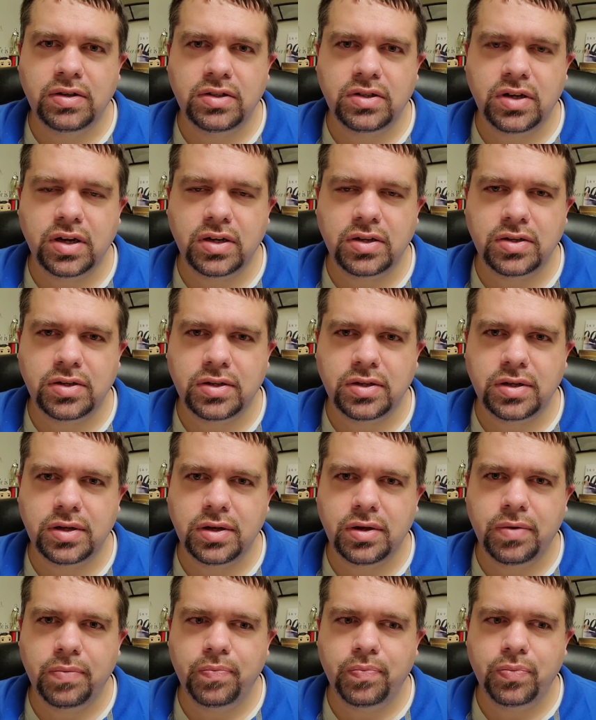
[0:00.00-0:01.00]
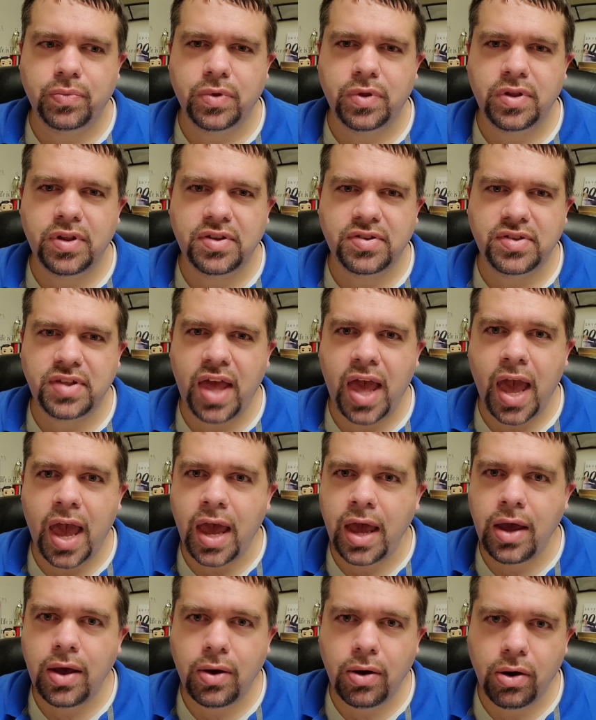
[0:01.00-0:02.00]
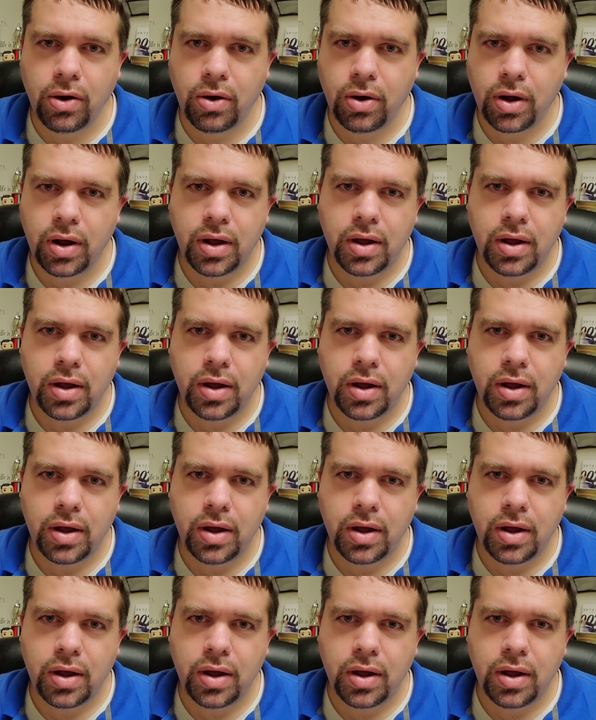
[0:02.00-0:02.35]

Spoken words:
just this anger